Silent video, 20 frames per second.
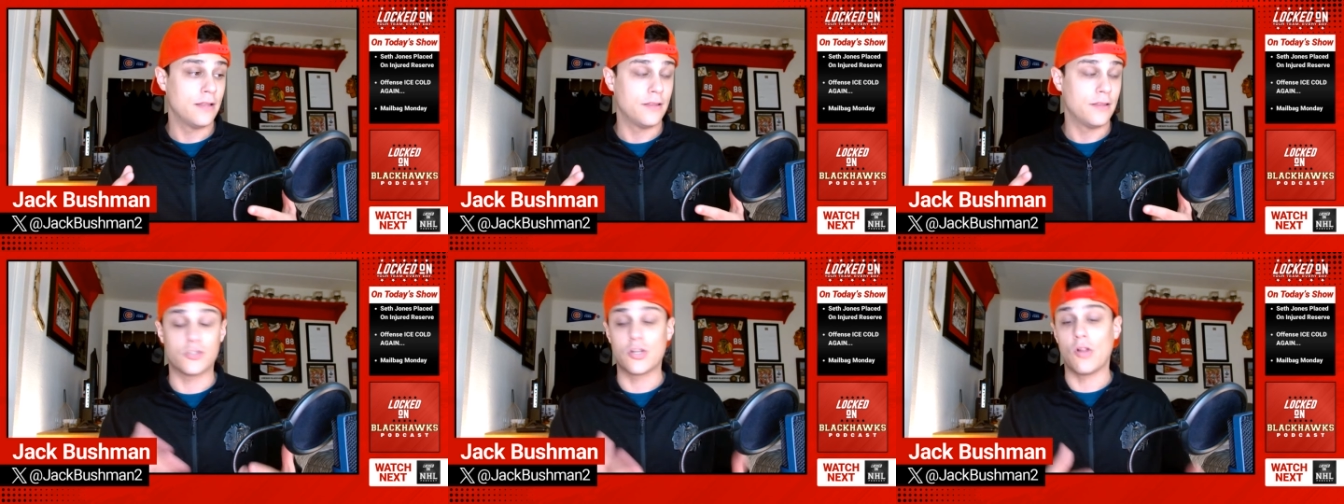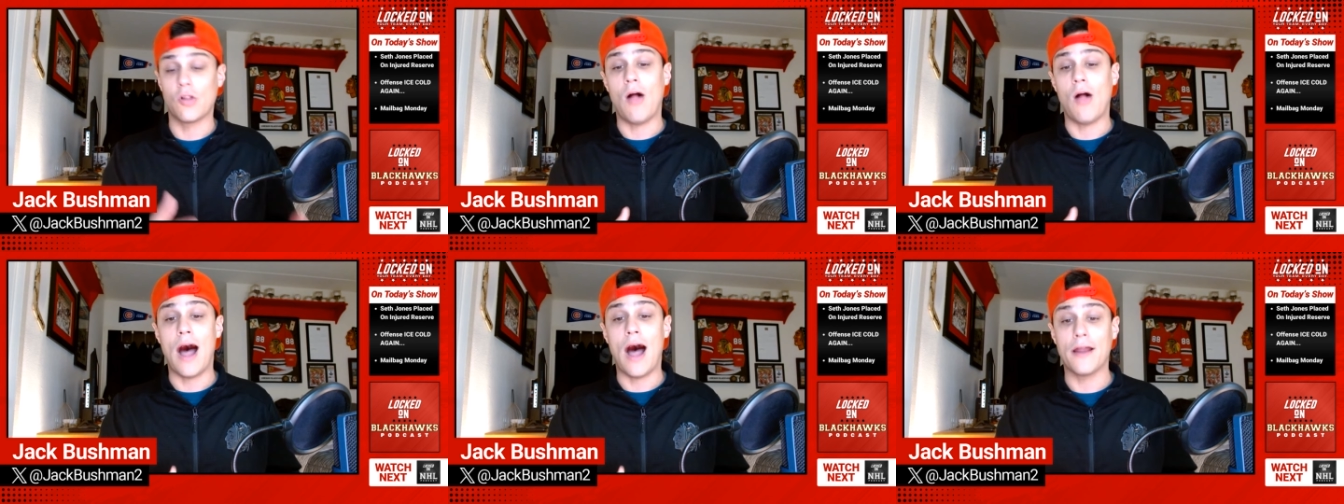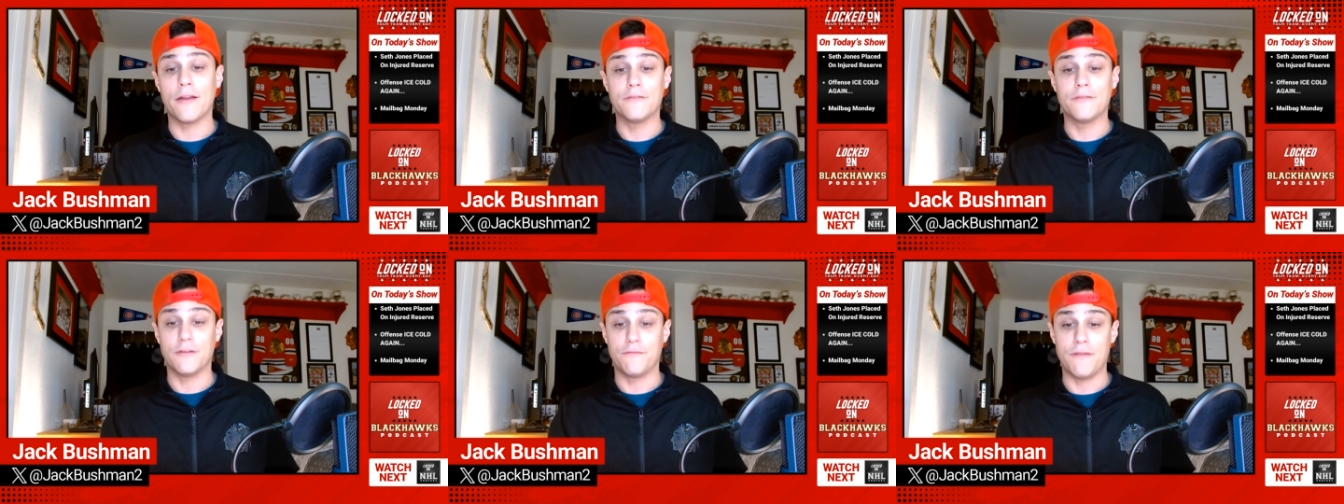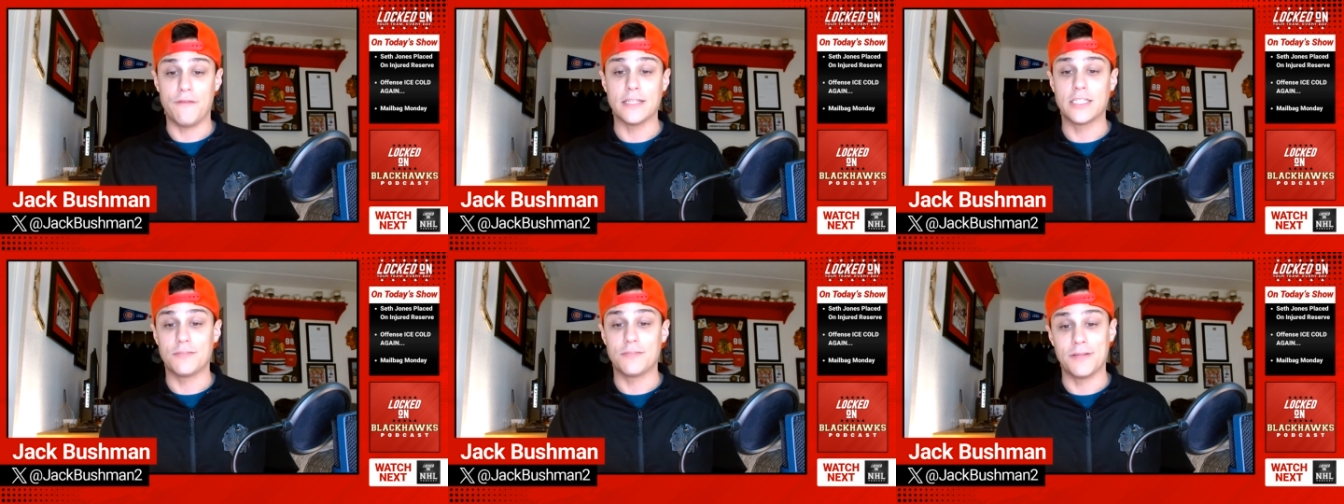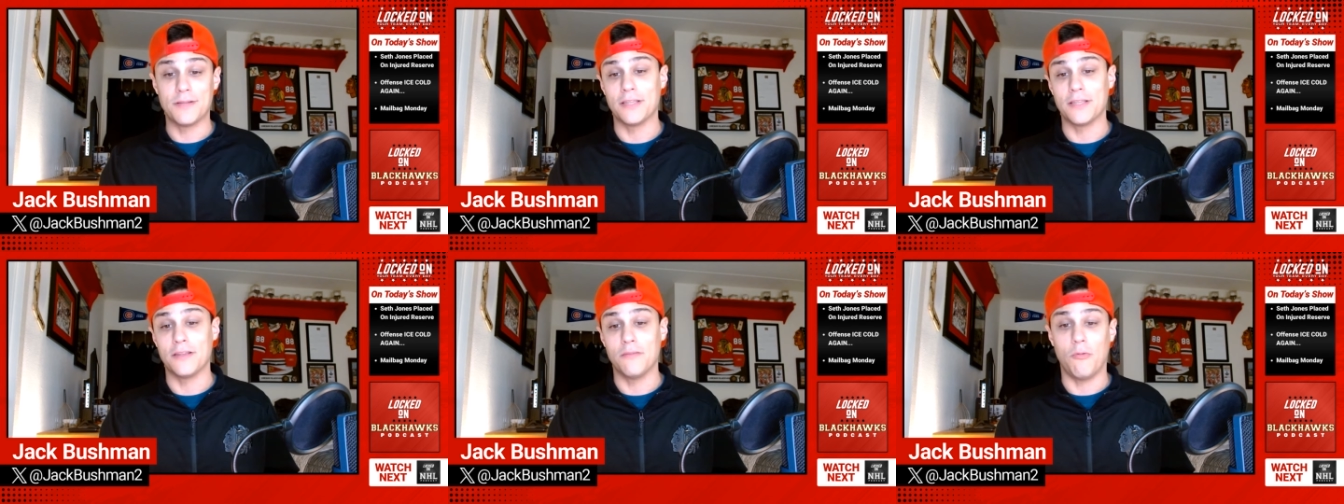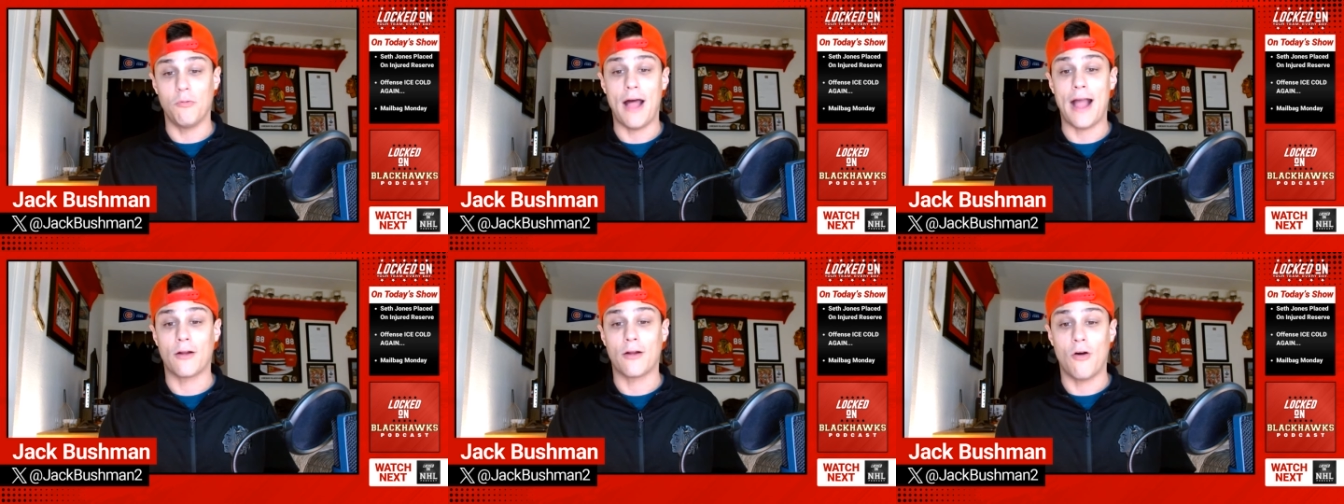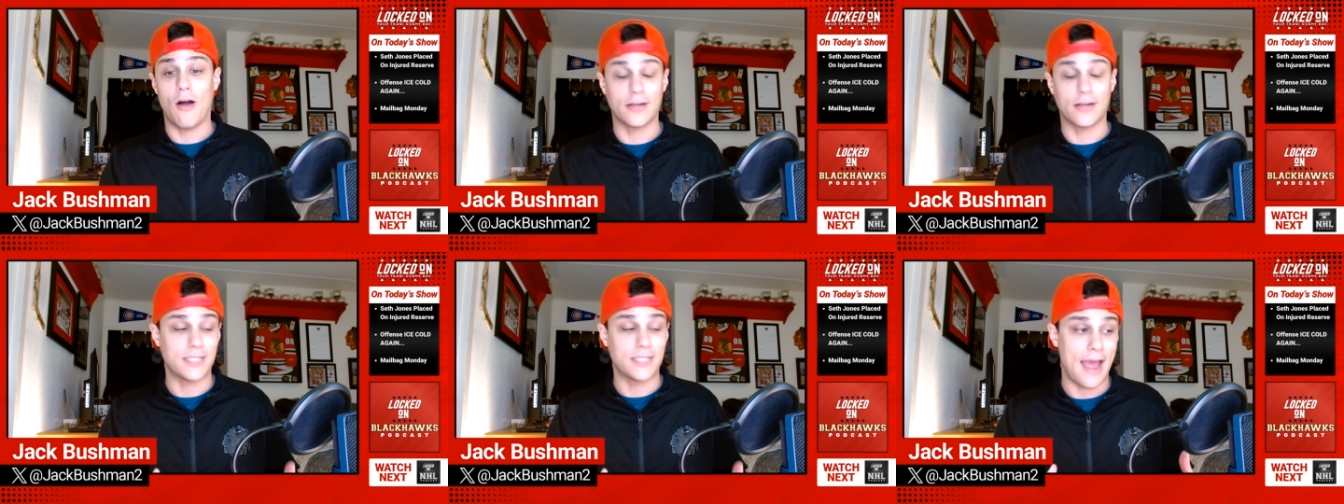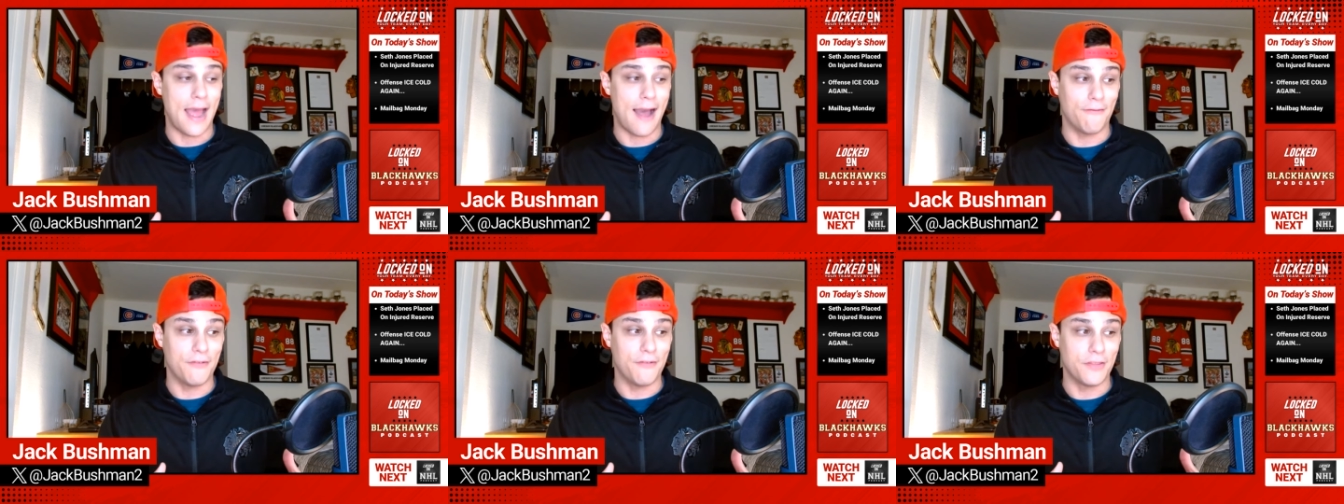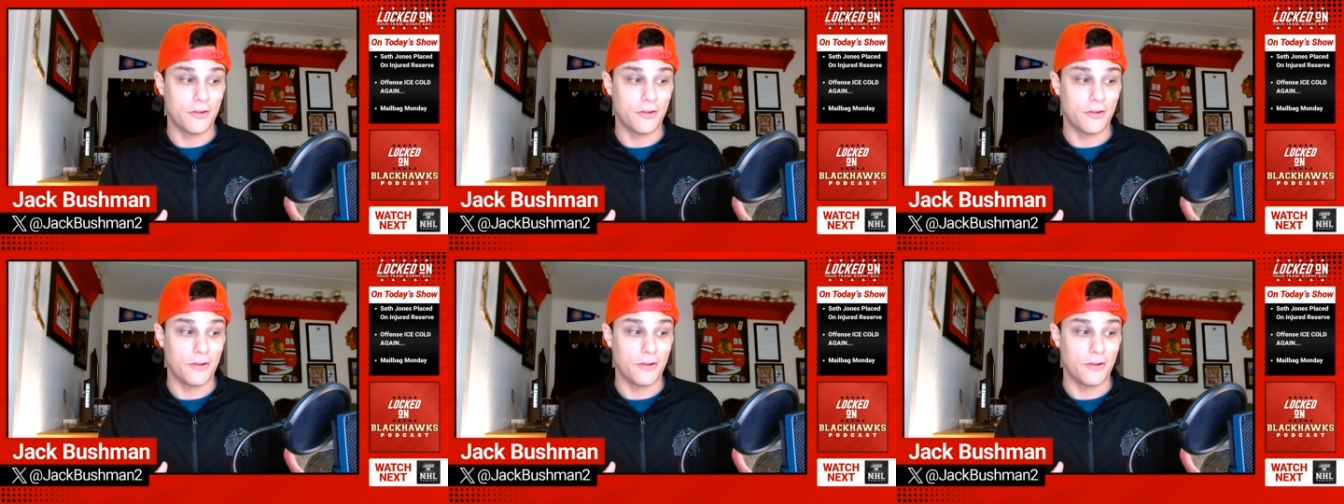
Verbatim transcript: There's a lot of defensemen the Blackhawks have,